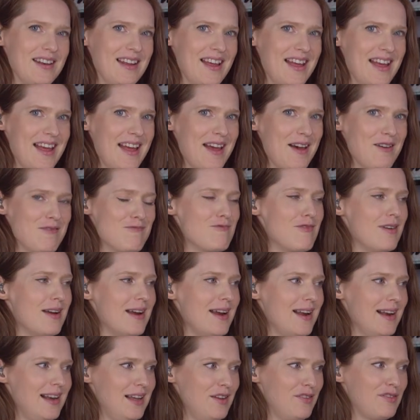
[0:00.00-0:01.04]
Hear
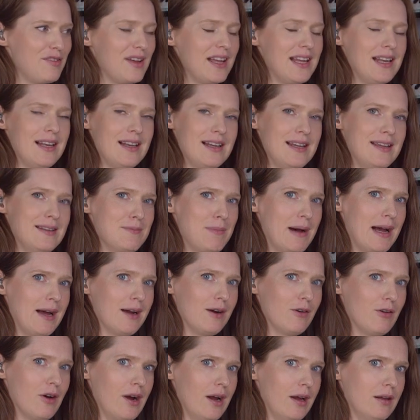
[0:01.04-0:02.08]
really faintly in the
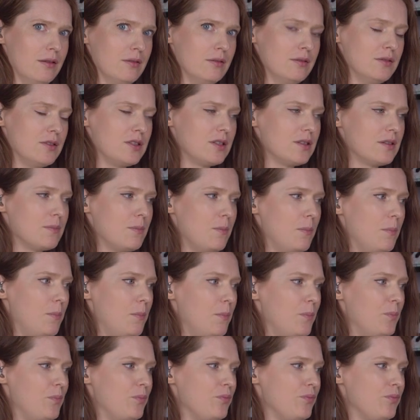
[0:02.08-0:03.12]
background
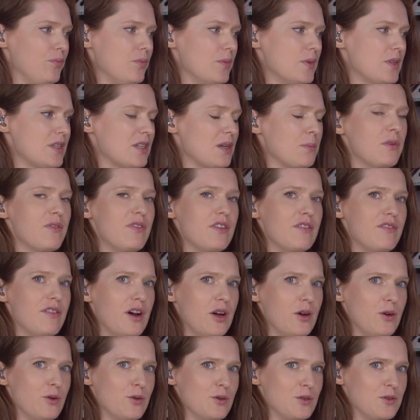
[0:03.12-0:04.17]
some of the
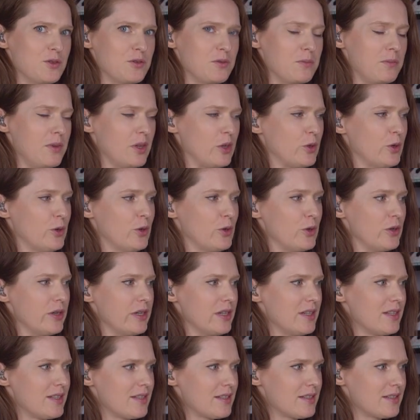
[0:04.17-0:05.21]
vocals from the
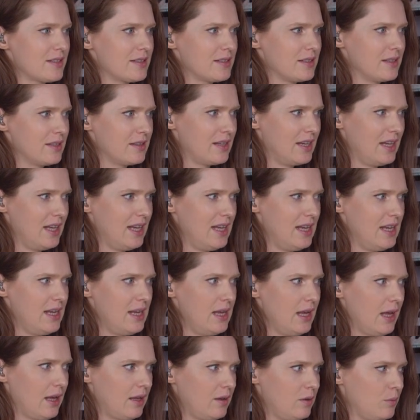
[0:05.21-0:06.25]
chorus that
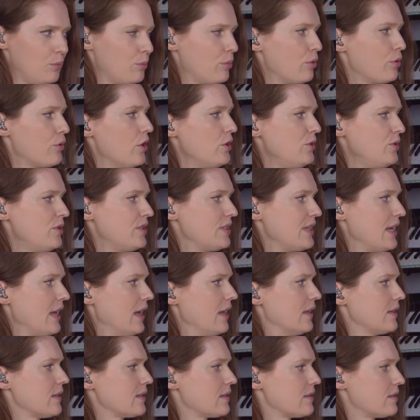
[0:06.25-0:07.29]
he had
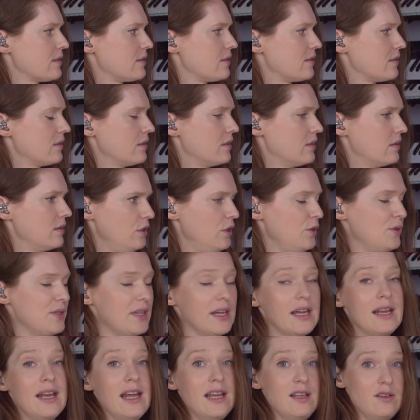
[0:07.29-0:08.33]
processed using
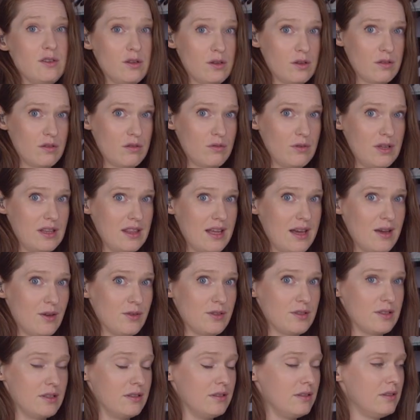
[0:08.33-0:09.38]
an
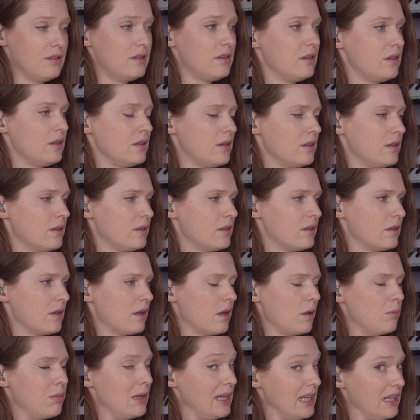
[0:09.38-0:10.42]
H3000,
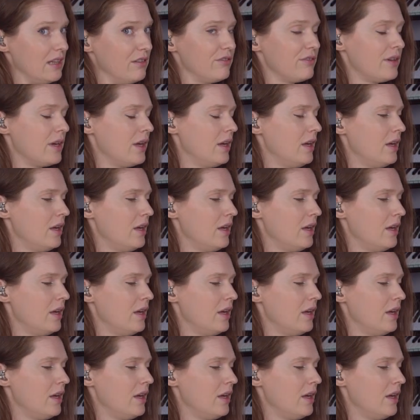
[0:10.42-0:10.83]
I believe.